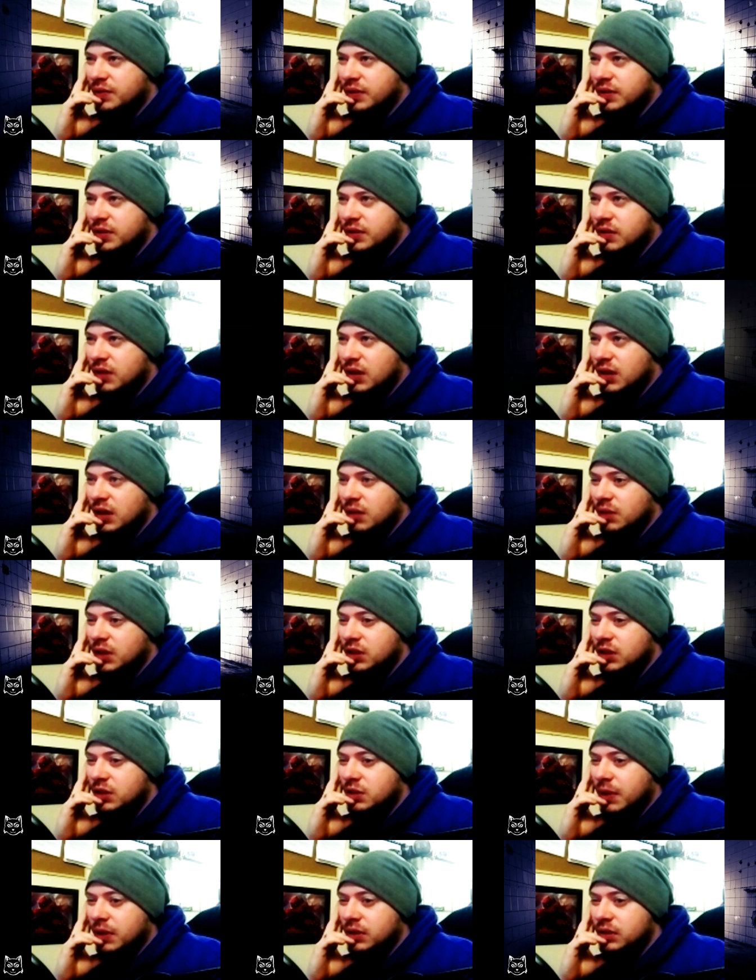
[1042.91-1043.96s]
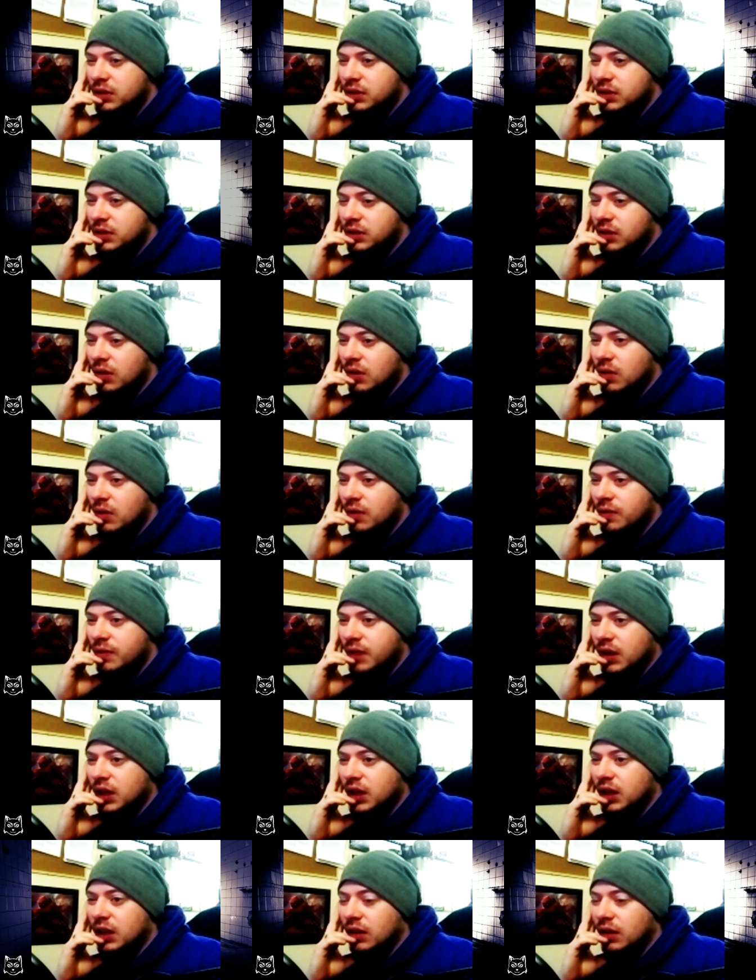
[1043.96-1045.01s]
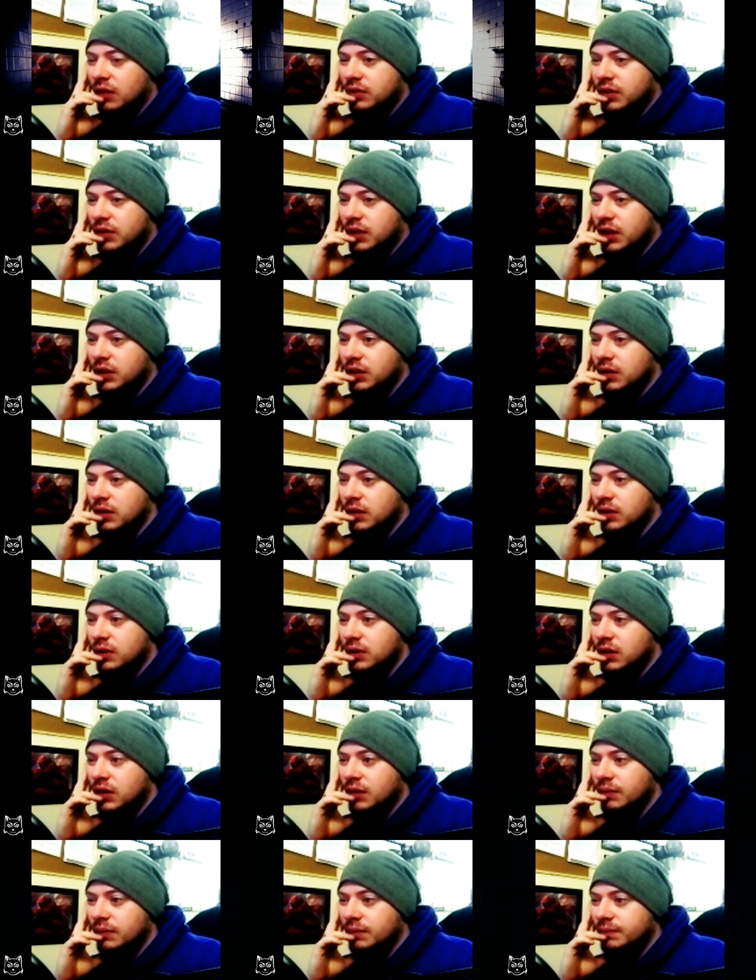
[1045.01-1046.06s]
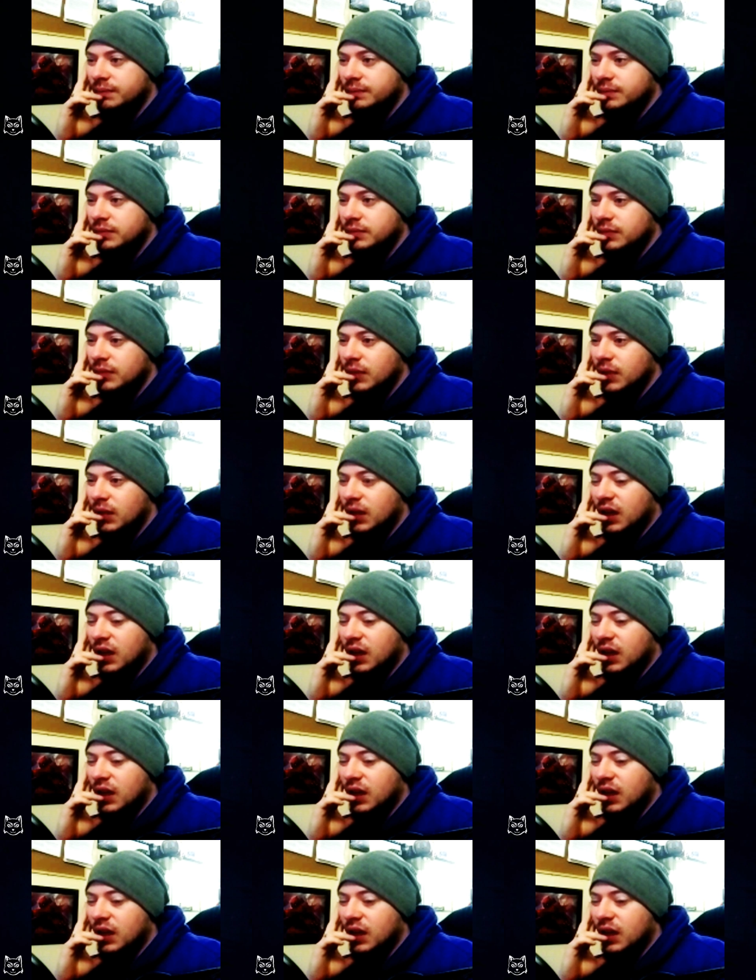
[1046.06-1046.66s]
It is frustrating when you spend so fucking long trying to do shit